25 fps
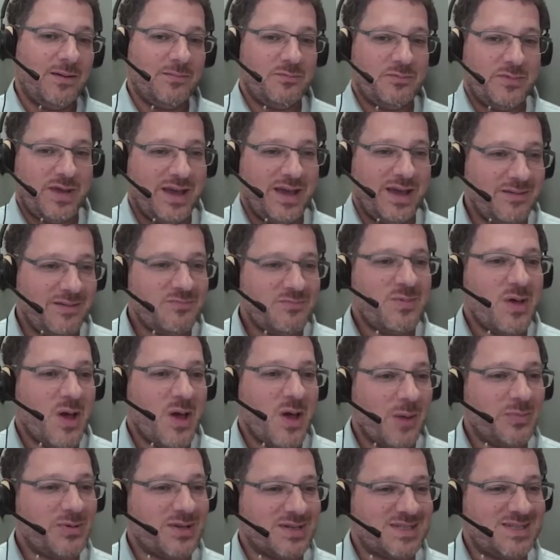they
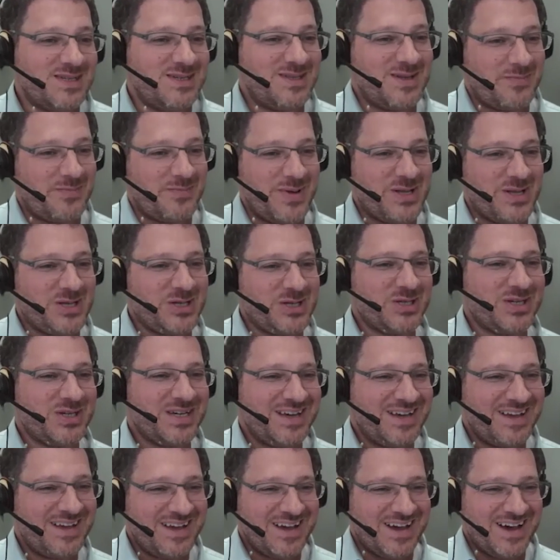helped us in the pitch,
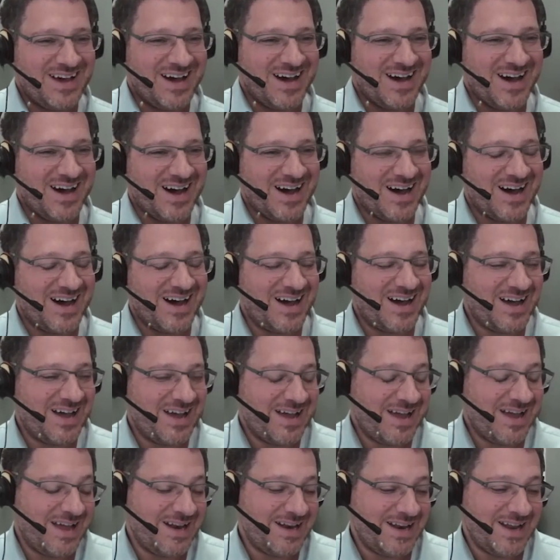
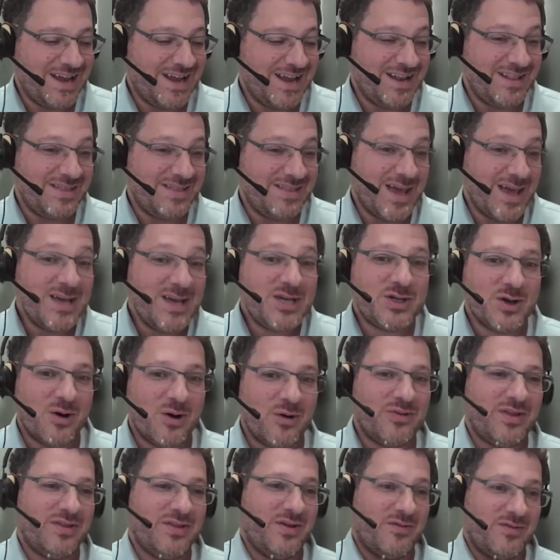and they
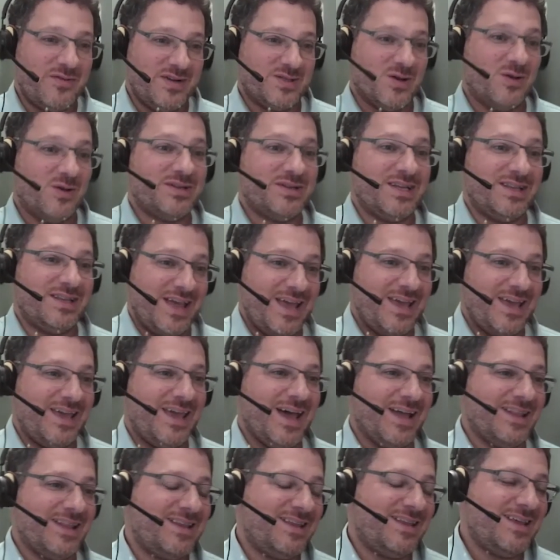showed that the result that they
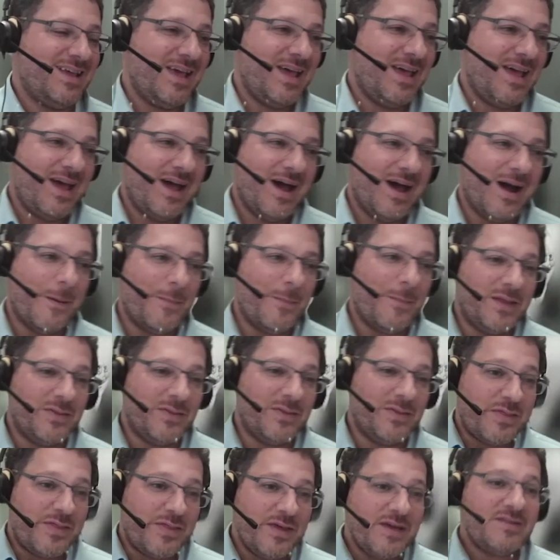get,
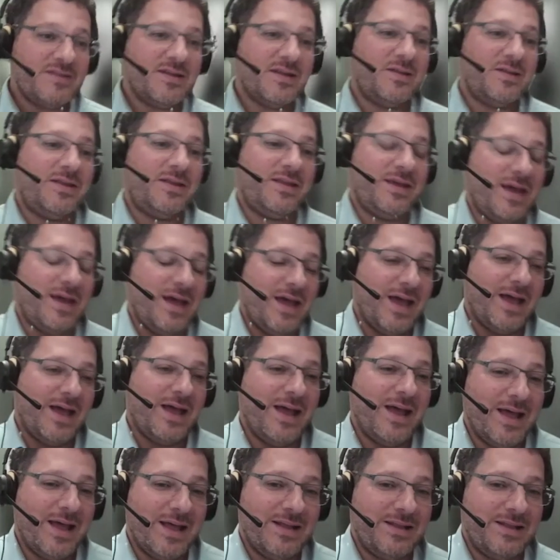and the things that
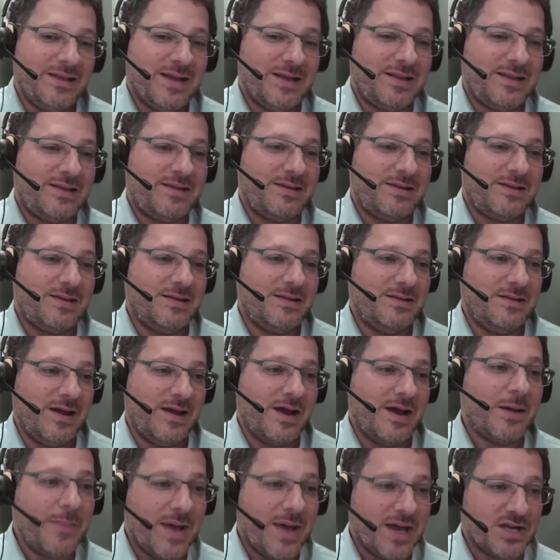
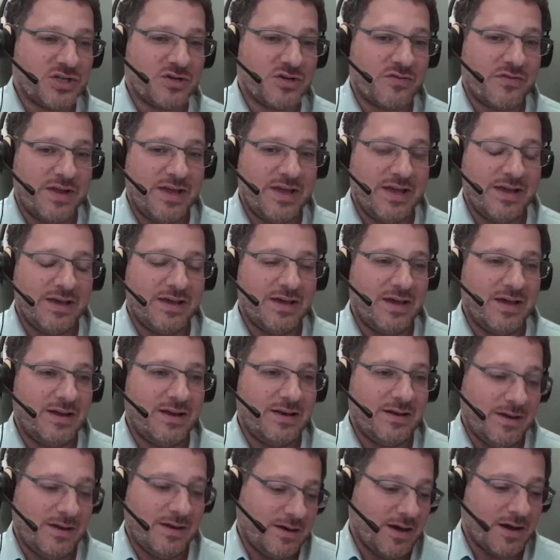they are measuring,
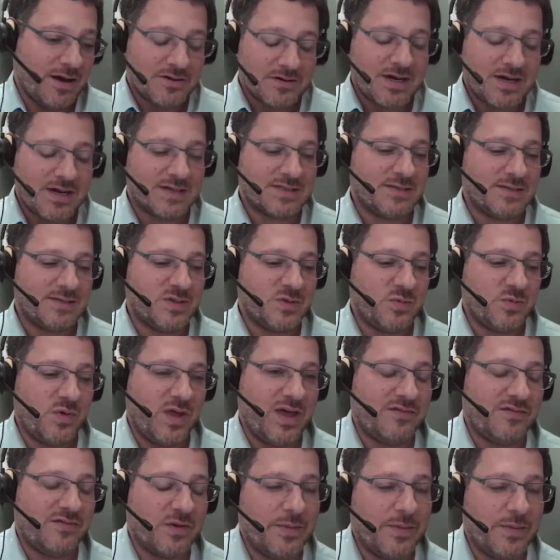and other customers
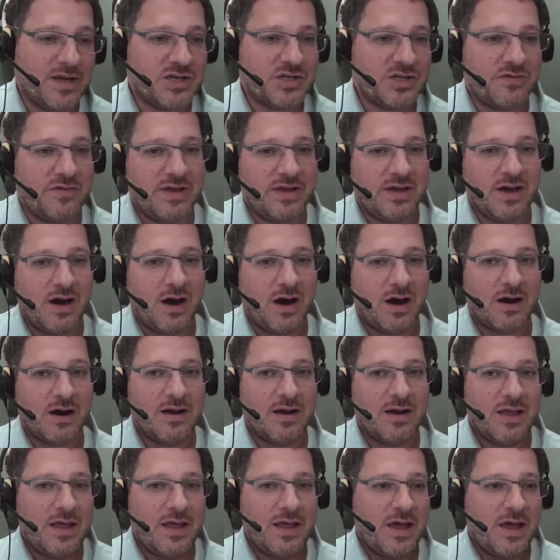we have are measuring are